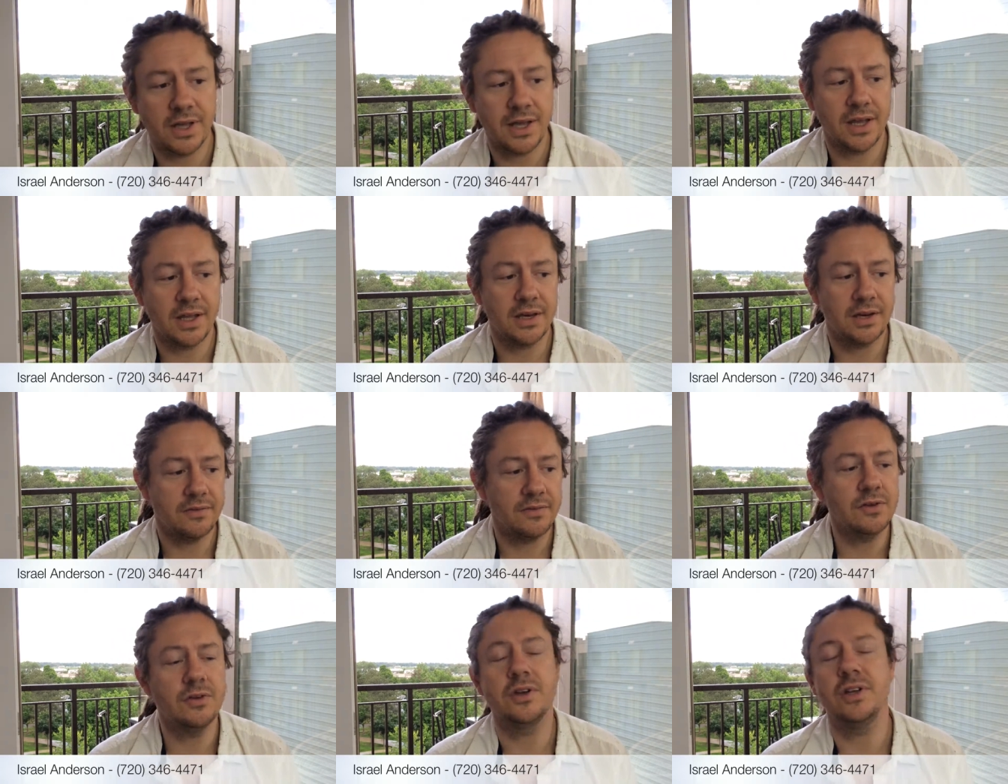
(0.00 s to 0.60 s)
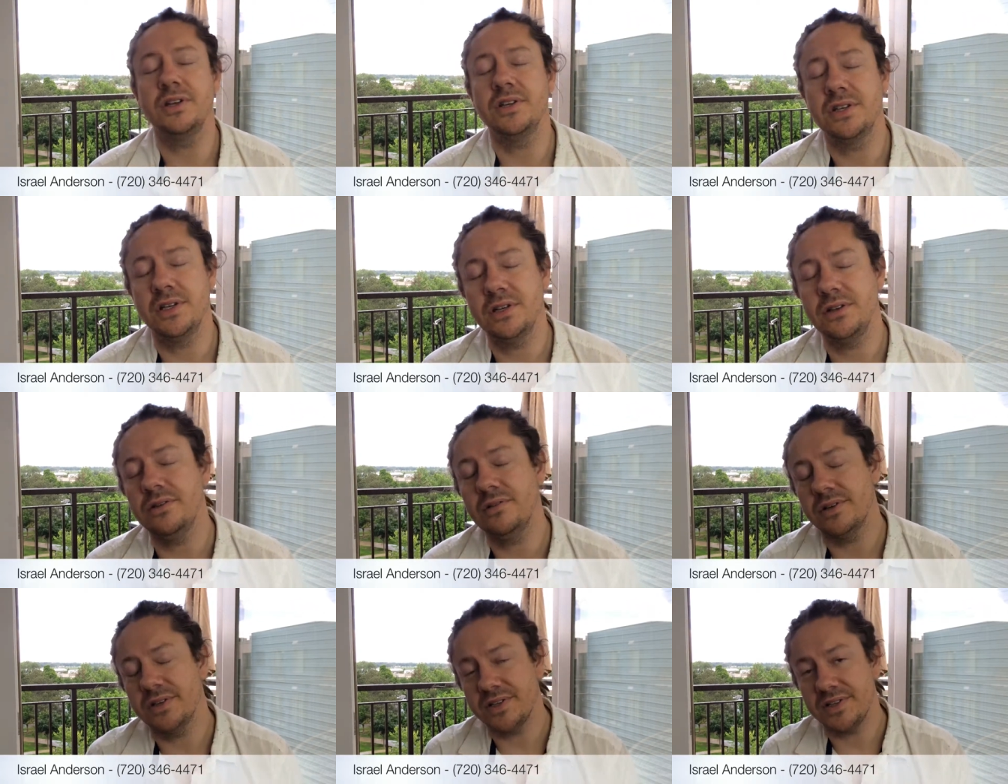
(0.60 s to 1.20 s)
And if you
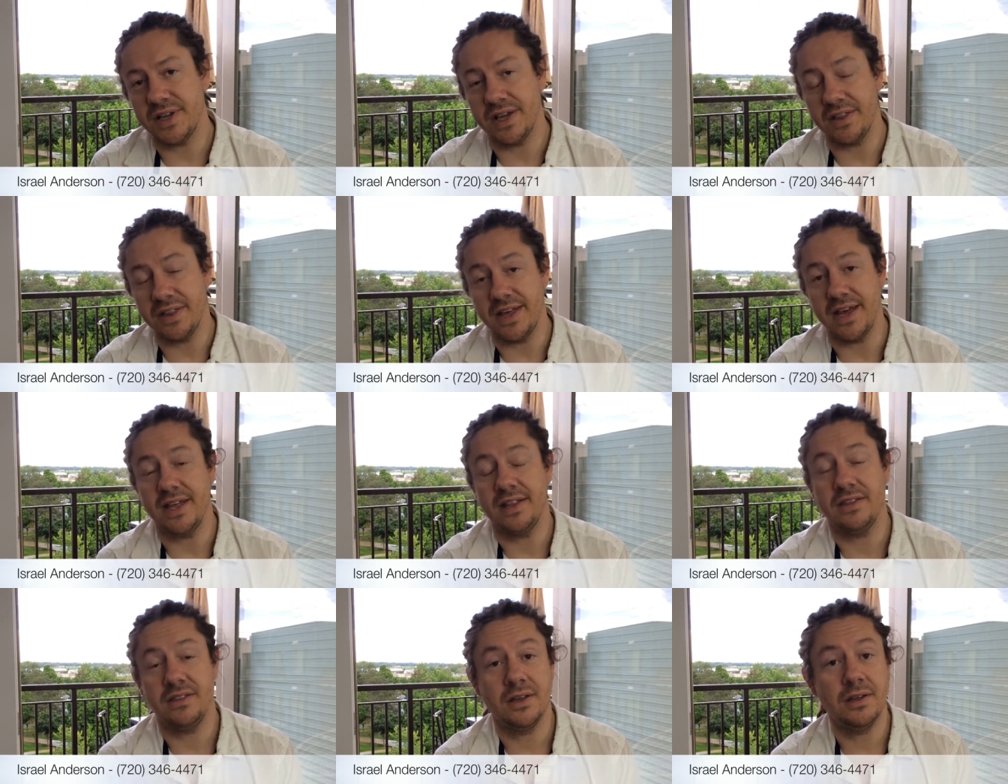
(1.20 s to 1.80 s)
continue to say that,